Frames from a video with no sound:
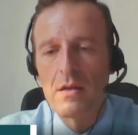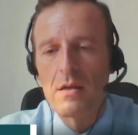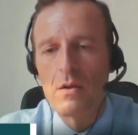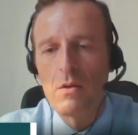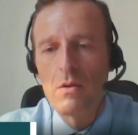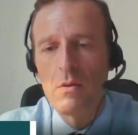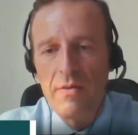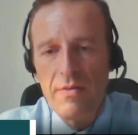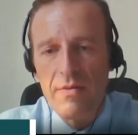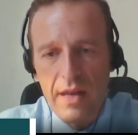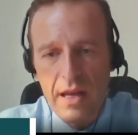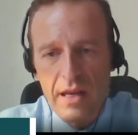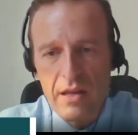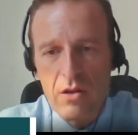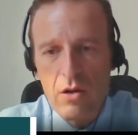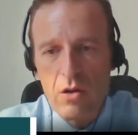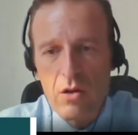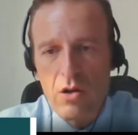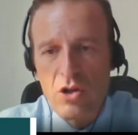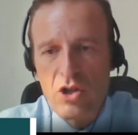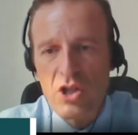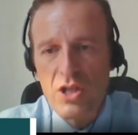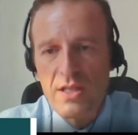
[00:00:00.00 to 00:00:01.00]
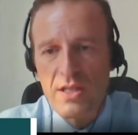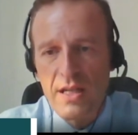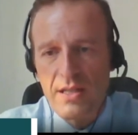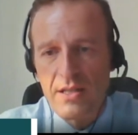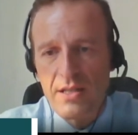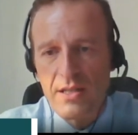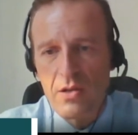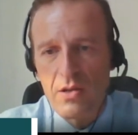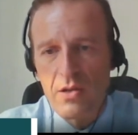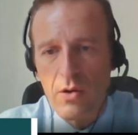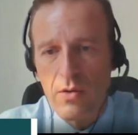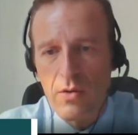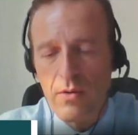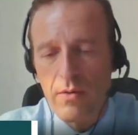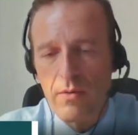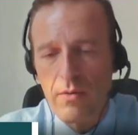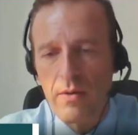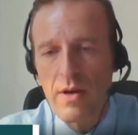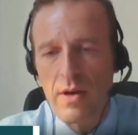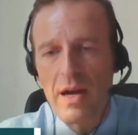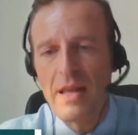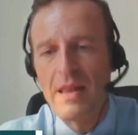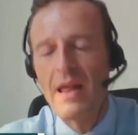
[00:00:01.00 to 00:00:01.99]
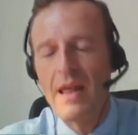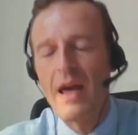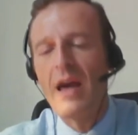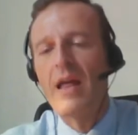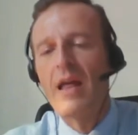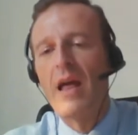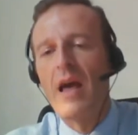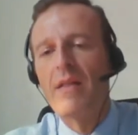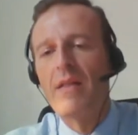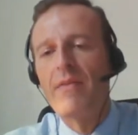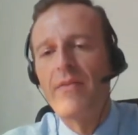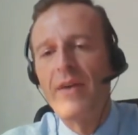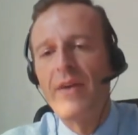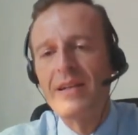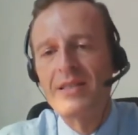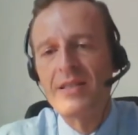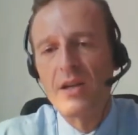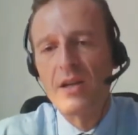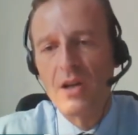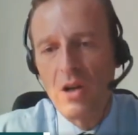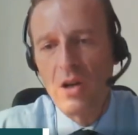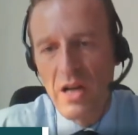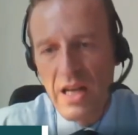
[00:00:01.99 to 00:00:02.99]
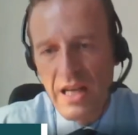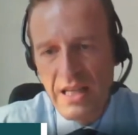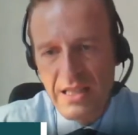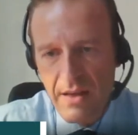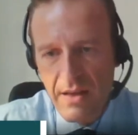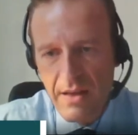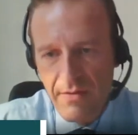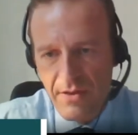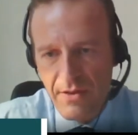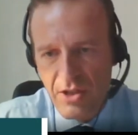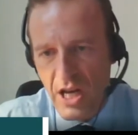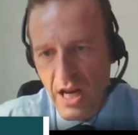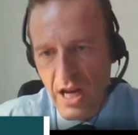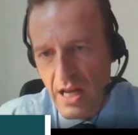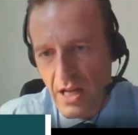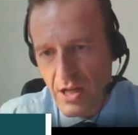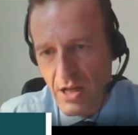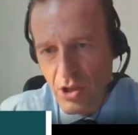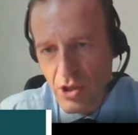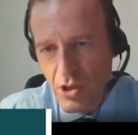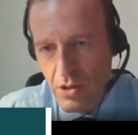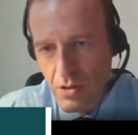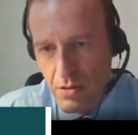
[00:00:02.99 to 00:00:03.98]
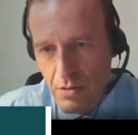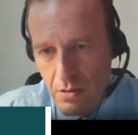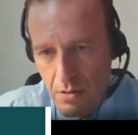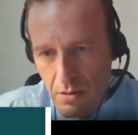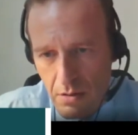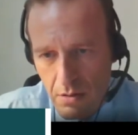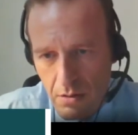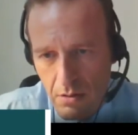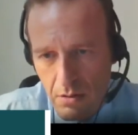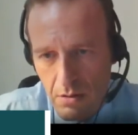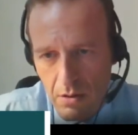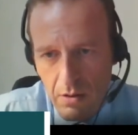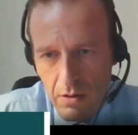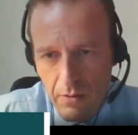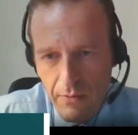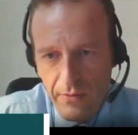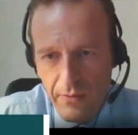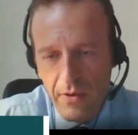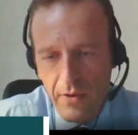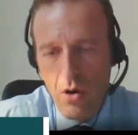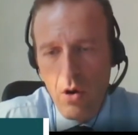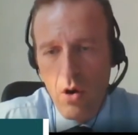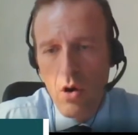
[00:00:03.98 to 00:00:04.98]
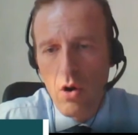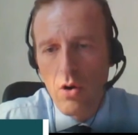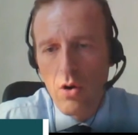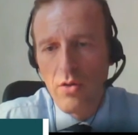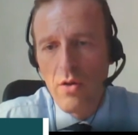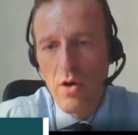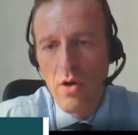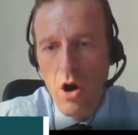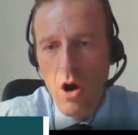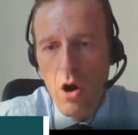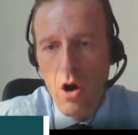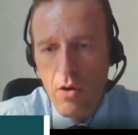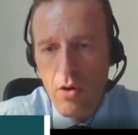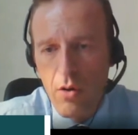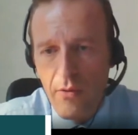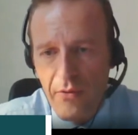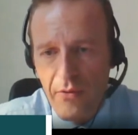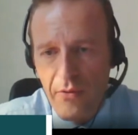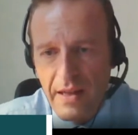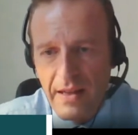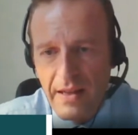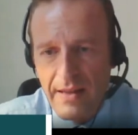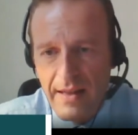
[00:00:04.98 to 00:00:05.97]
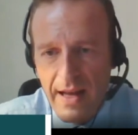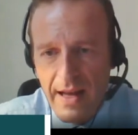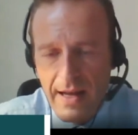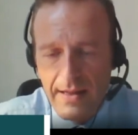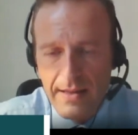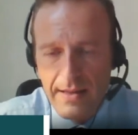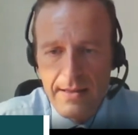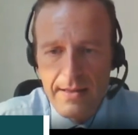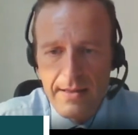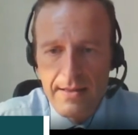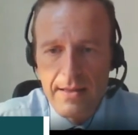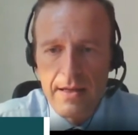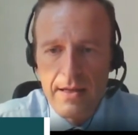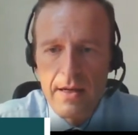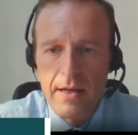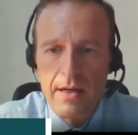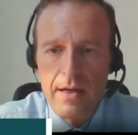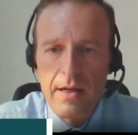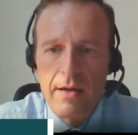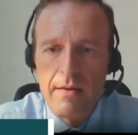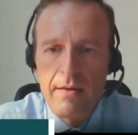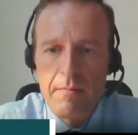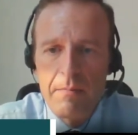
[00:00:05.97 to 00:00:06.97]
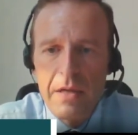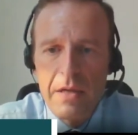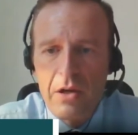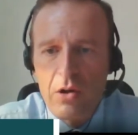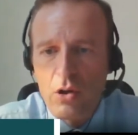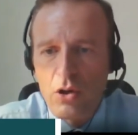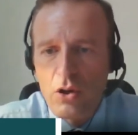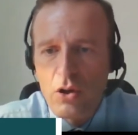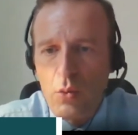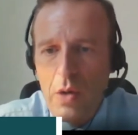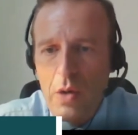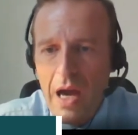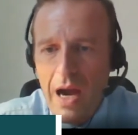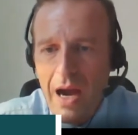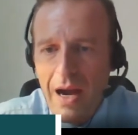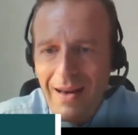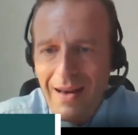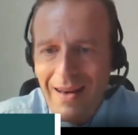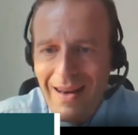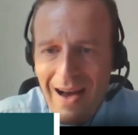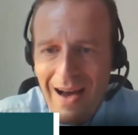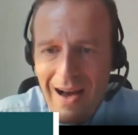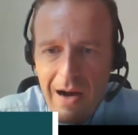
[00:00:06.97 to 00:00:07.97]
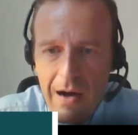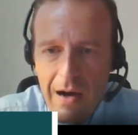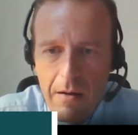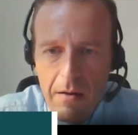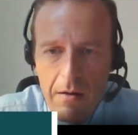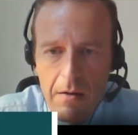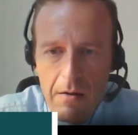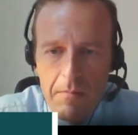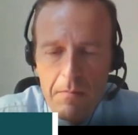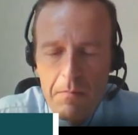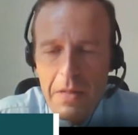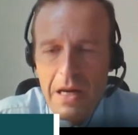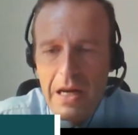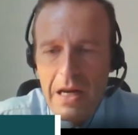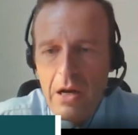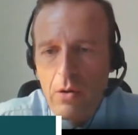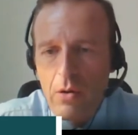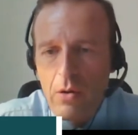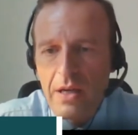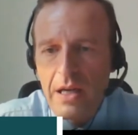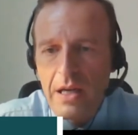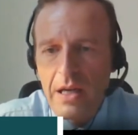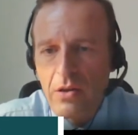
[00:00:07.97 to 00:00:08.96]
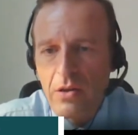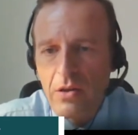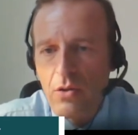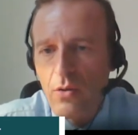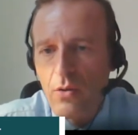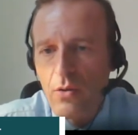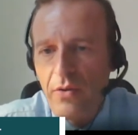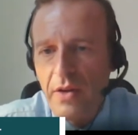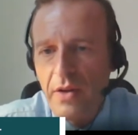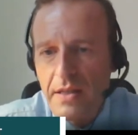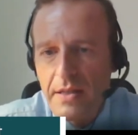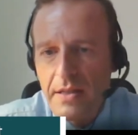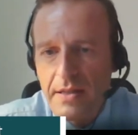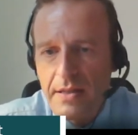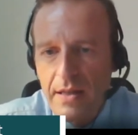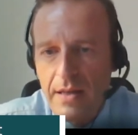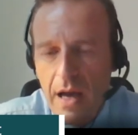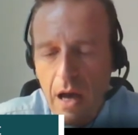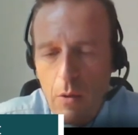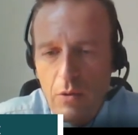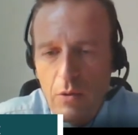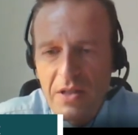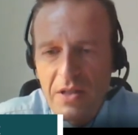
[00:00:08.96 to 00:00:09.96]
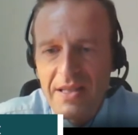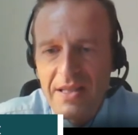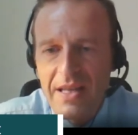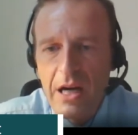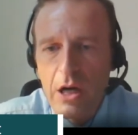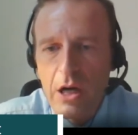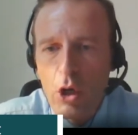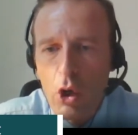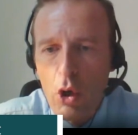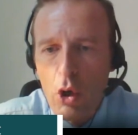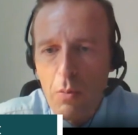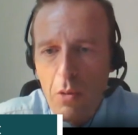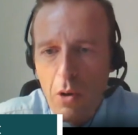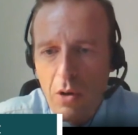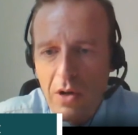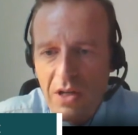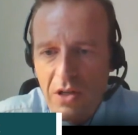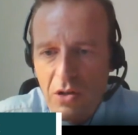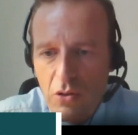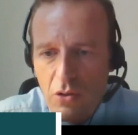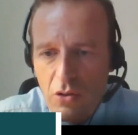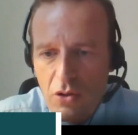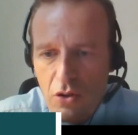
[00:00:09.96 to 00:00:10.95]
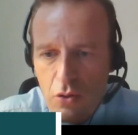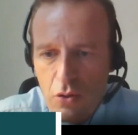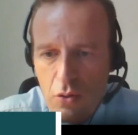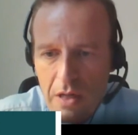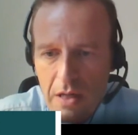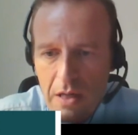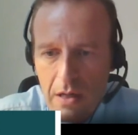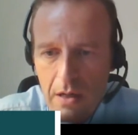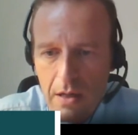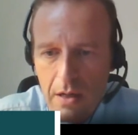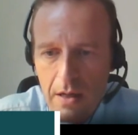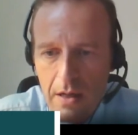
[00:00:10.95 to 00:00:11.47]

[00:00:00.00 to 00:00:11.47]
with technologies and so on. And that's a collective challenge, for all the think tanks, because we are now belonging to this, I would say, global industry.